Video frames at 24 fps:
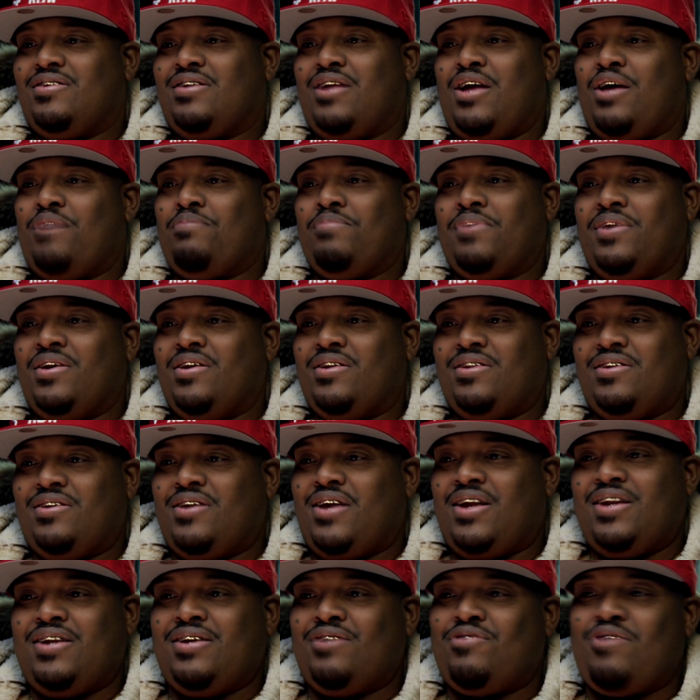You know what I mean?
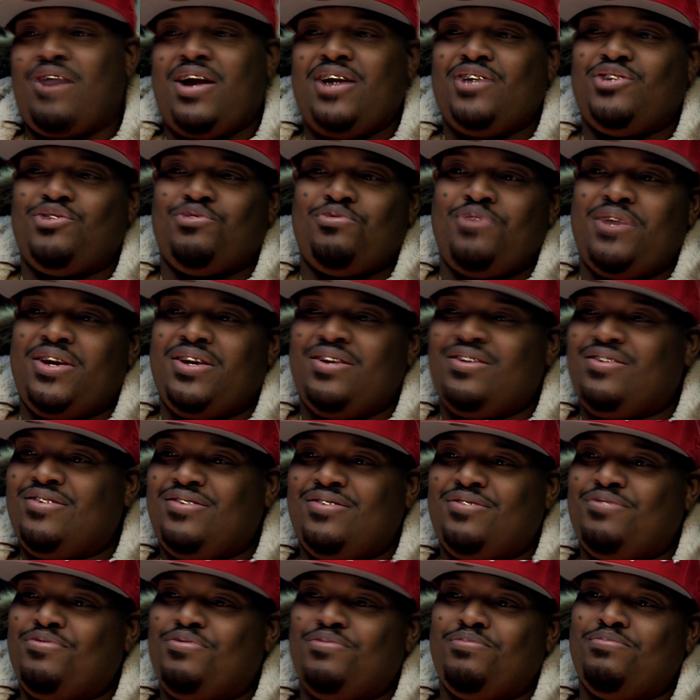And I didn't graduate
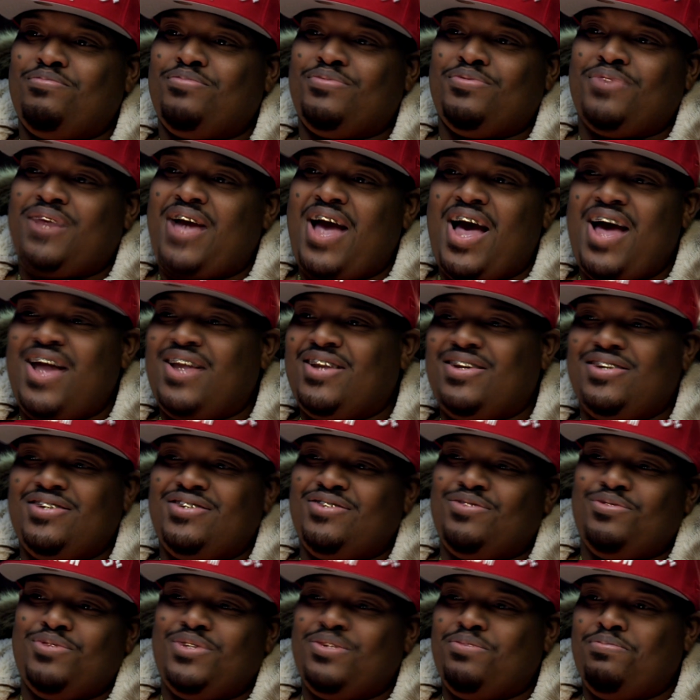from
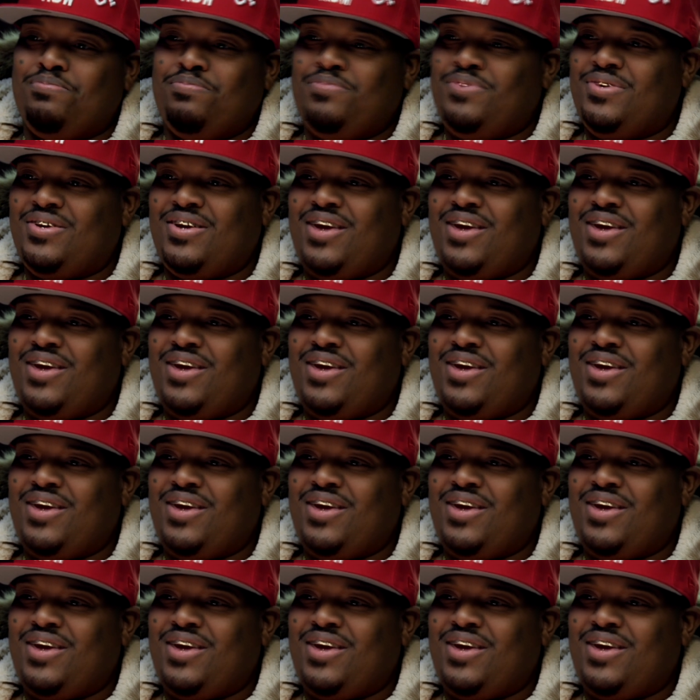college with